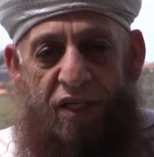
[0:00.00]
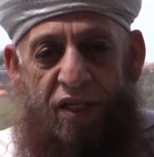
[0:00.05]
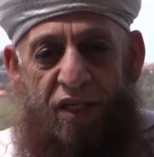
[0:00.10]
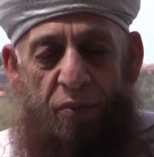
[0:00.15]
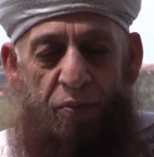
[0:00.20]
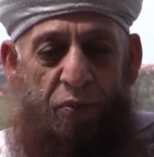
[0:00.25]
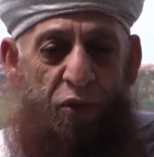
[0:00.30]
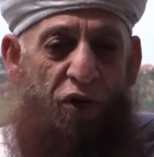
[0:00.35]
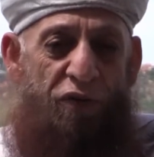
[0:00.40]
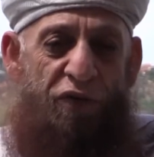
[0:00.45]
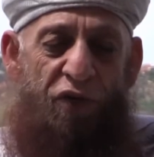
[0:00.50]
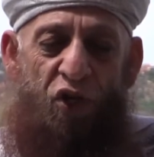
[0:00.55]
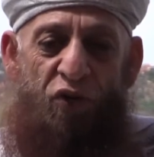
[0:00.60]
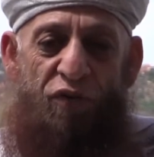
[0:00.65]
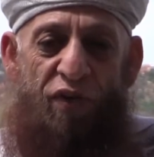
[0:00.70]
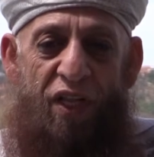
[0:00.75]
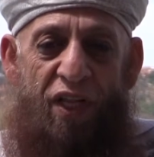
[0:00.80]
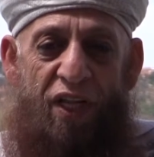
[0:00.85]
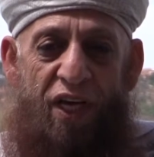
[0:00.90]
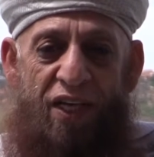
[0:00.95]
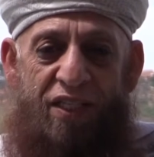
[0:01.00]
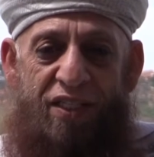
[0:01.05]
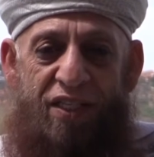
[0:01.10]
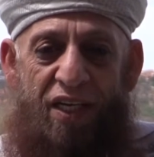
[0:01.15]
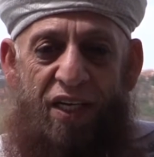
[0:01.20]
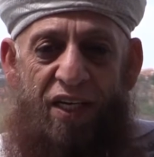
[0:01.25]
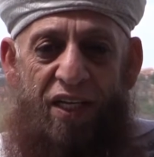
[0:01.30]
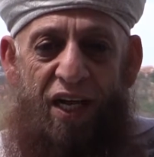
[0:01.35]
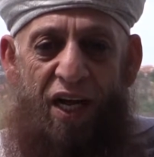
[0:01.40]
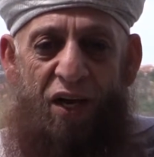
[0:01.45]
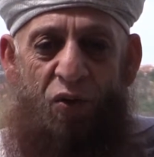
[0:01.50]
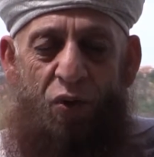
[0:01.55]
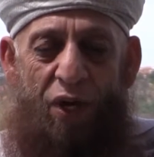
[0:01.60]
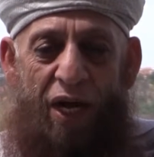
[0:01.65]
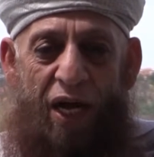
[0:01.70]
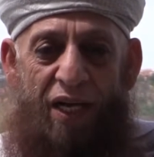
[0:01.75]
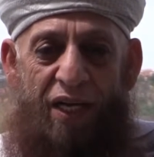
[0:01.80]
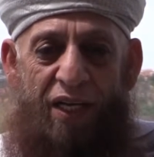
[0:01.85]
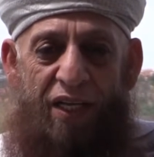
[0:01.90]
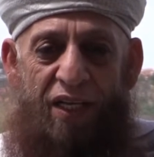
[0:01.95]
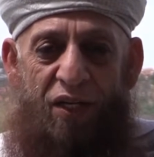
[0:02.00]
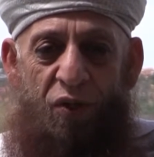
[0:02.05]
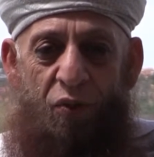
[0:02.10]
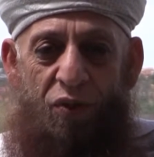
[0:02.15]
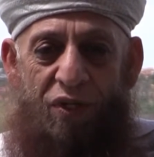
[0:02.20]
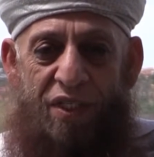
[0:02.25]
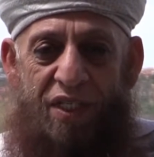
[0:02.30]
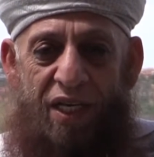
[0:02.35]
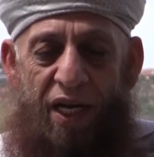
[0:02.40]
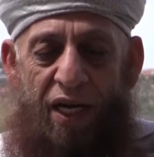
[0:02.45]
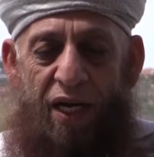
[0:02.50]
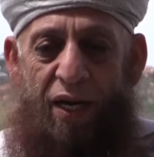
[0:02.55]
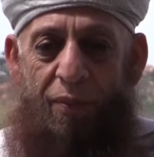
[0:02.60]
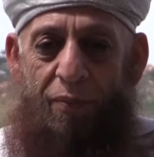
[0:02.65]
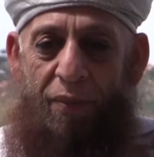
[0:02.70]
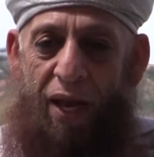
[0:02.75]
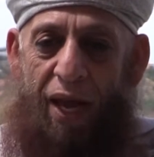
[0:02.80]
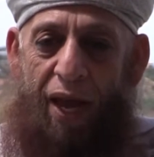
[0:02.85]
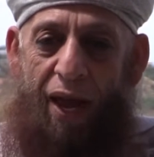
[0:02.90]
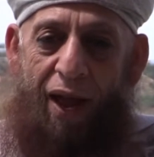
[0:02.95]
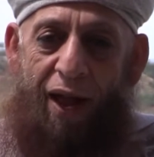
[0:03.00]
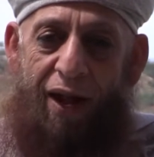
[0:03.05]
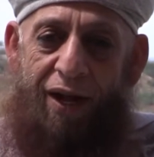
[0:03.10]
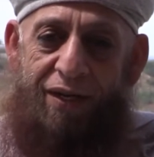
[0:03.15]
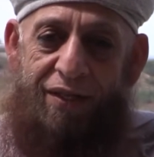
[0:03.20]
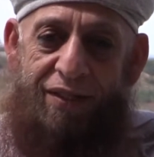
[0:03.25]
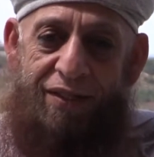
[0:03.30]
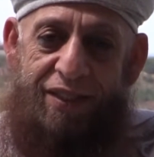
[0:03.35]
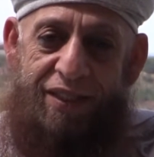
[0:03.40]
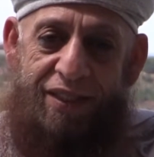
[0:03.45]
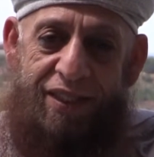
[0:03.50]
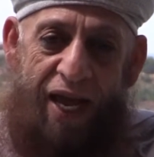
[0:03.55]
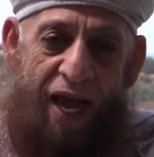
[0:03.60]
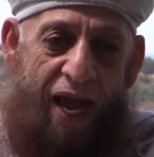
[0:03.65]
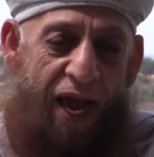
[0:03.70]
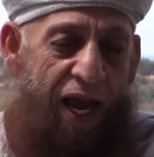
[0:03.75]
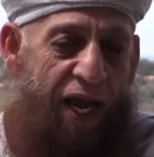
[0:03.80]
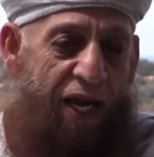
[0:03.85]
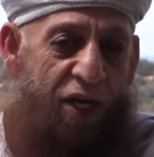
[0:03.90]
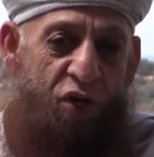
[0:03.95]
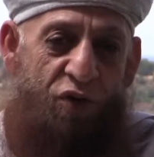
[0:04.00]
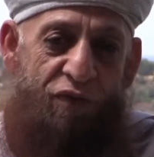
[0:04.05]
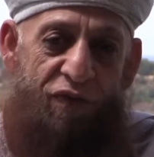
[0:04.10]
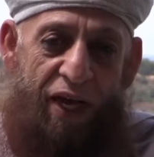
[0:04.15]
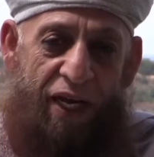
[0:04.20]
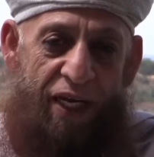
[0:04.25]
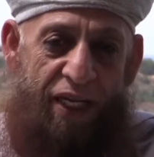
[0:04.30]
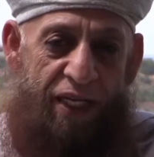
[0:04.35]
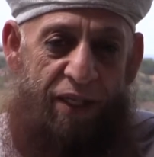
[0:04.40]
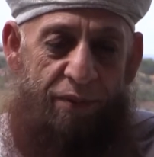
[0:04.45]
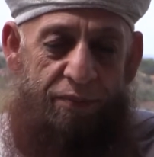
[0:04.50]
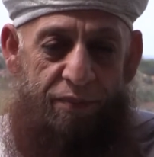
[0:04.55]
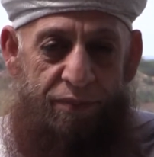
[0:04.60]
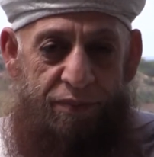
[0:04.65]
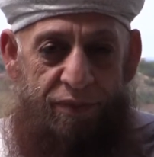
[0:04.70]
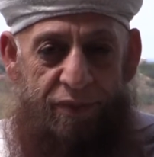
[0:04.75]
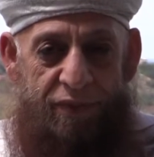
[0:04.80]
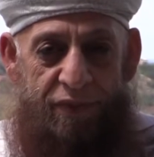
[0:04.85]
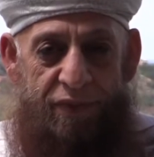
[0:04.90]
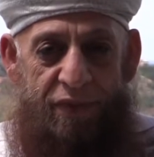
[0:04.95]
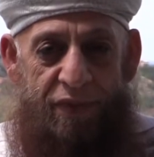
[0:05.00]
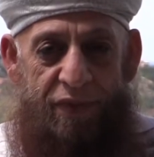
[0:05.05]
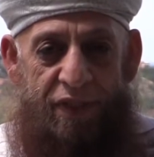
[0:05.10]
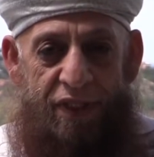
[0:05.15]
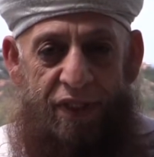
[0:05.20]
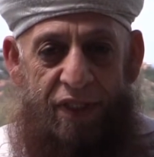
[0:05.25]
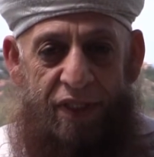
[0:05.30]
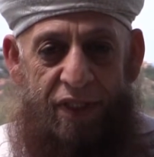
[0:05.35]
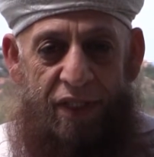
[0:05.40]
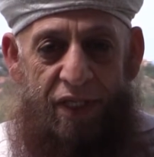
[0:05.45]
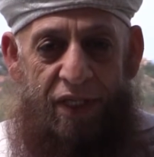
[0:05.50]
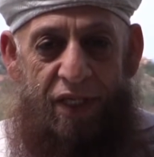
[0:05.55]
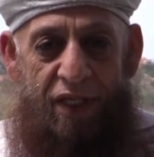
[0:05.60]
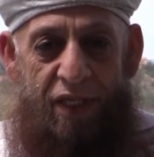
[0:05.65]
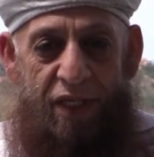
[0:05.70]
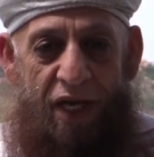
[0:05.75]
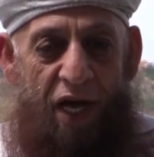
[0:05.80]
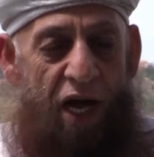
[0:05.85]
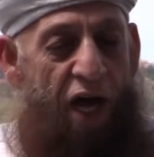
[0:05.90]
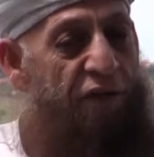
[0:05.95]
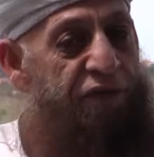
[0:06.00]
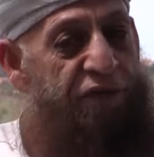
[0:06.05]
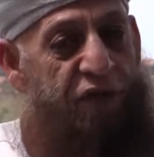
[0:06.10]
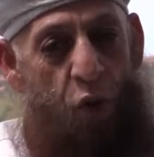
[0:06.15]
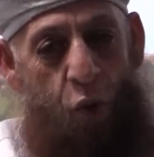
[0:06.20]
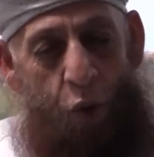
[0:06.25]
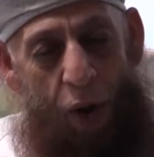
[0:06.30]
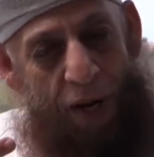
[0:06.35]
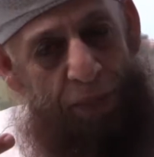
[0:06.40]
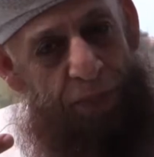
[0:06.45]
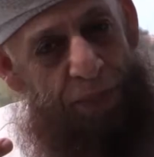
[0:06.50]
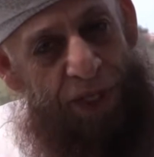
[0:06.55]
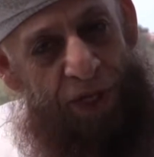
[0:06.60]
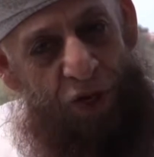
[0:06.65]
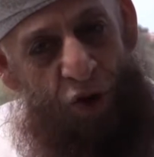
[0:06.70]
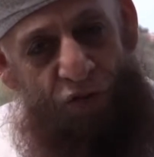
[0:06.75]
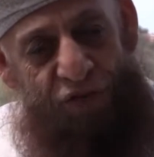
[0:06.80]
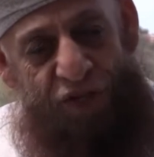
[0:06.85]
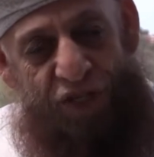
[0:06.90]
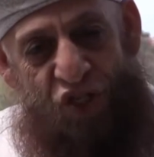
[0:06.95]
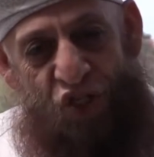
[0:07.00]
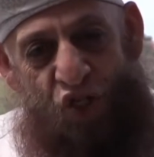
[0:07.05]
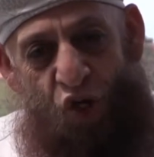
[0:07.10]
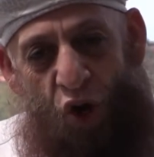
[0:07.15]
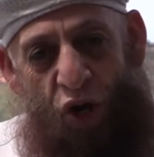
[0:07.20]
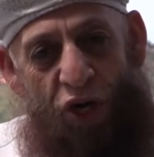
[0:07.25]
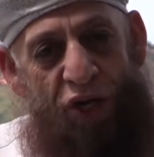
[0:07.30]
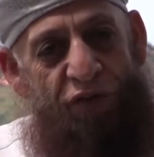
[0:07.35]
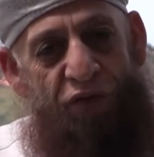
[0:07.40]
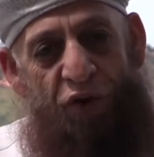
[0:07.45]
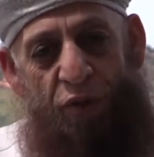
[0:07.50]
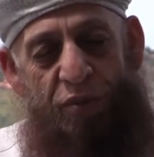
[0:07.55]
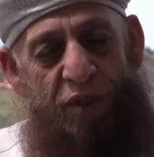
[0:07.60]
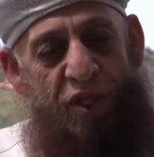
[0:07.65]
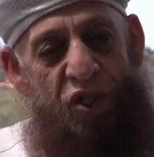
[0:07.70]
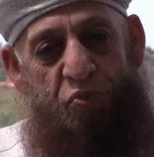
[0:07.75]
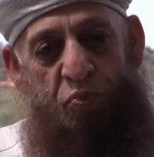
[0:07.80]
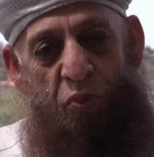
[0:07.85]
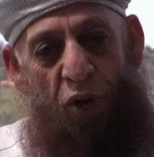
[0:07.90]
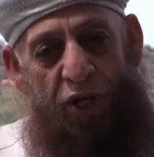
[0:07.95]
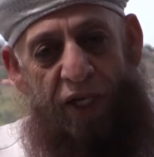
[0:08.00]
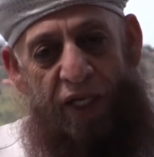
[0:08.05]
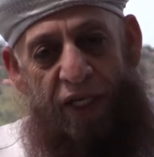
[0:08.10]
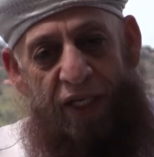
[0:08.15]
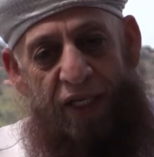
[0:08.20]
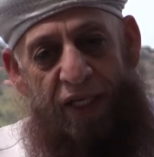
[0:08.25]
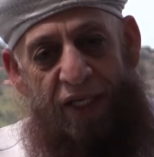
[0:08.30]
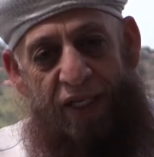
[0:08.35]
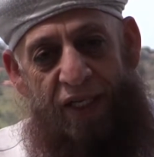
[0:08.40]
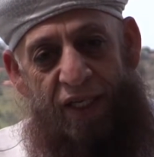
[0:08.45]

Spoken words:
the Prophet of Allah sallallahu alayhi wasallam held the hand of Ali after wiping off the soil from his body,